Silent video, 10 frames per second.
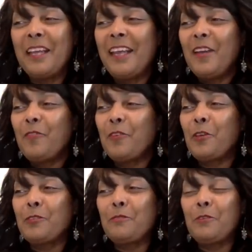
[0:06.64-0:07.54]
for
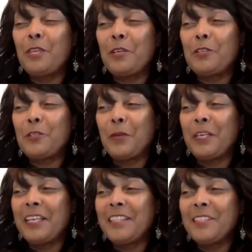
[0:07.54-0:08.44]
those of you that are
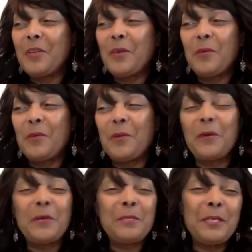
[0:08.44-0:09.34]
joining us, we're
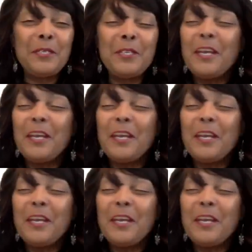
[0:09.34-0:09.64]
going to be